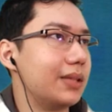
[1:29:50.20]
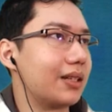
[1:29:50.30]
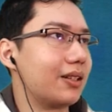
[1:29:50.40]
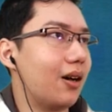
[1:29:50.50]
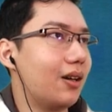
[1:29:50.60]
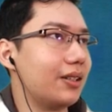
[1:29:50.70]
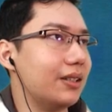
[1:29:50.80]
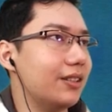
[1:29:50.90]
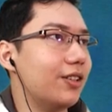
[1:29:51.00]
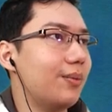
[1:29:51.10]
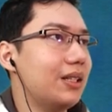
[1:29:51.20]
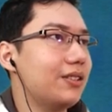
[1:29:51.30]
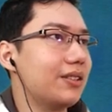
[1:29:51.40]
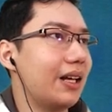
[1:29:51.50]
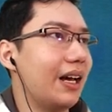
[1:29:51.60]
a colony. Normally
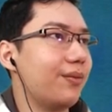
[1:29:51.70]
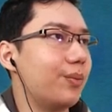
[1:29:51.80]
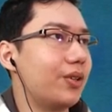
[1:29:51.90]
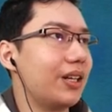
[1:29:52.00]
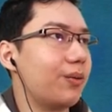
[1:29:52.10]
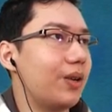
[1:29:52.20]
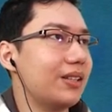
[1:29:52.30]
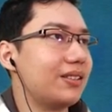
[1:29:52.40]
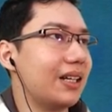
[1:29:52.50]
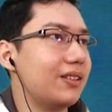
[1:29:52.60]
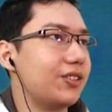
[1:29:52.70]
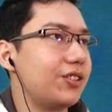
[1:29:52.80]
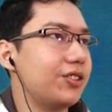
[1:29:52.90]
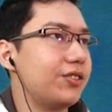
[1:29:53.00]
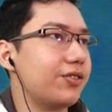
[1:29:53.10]
you'll have more than one site to
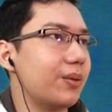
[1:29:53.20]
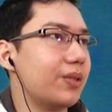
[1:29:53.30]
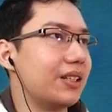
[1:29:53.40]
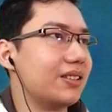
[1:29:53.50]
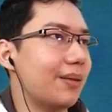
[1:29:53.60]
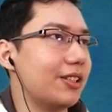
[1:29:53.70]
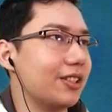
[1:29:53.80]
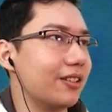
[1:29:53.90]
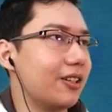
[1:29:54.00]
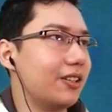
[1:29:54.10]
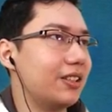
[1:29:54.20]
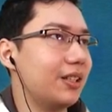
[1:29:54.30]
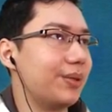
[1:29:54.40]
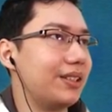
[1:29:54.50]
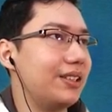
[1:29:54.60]
choose from when establishing a
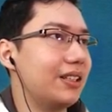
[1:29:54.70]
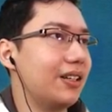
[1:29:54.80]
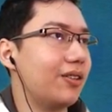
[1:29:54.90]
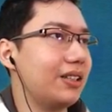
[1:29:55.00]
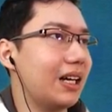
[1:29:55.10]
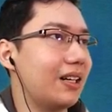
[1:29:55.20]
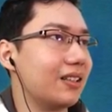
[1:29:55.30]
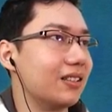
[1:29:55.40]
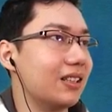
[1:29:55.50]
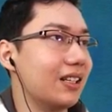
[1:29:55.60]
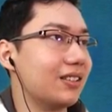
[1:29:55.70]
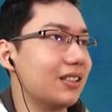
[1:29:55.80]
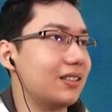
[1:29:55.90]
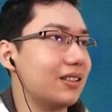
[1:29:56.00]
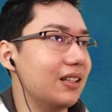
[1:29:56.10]
colony, but here only
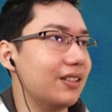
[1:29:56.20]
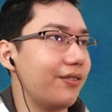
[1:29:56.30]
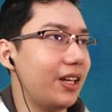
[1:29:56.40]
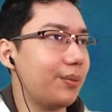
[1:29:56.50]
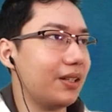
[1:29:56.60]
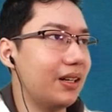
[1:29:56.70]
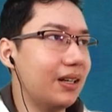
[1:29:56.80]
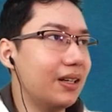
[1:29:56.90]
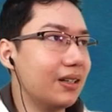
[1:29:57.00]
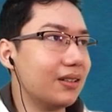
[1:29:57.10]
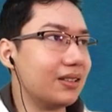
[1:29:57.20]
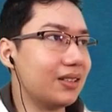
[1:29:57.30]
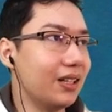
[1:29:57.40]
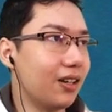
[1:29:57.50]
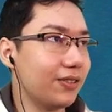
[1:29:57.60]
Halicarnassus is available. The
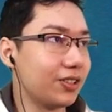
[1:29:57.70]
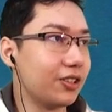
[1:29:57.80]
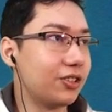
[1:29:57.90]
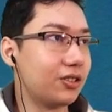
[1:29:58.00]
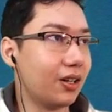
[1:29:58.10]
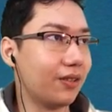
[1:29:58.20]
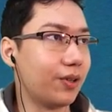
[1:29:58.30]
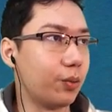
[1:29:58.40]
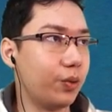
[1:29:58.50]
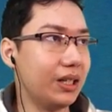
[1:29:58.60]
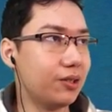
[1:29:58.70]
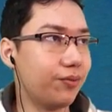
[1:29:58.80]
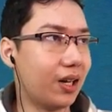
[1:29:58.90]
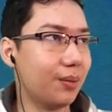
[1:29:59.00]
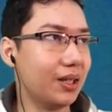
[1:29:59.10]
site offers good soil for wheat
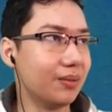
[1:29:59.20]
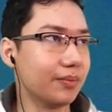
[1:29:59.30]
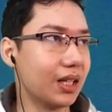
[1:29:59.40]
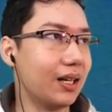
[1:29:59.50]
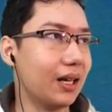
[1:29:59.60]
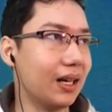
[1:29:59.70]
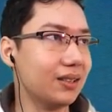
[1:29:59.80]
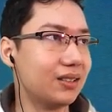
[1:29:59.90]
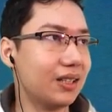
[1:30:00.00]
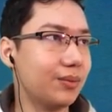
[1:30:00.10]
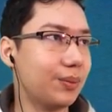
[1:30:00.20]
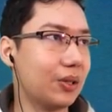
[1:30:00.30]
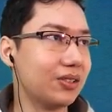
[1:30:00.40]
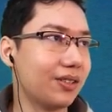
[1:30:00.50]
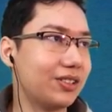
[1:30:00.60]
farming and has some
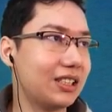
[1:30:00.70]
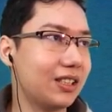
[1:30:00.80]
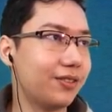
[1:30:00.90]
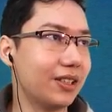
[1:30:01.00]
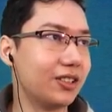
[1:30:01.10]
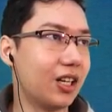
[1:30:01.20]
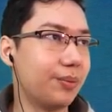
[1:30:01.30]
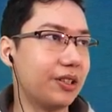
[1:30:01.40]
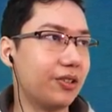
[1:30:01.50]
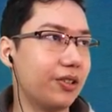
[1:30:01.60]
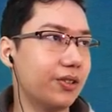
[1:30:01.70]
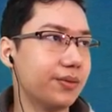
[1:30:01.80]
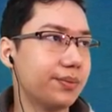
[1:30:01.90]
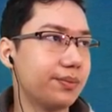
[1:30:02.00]
deposit of silver and copper ore.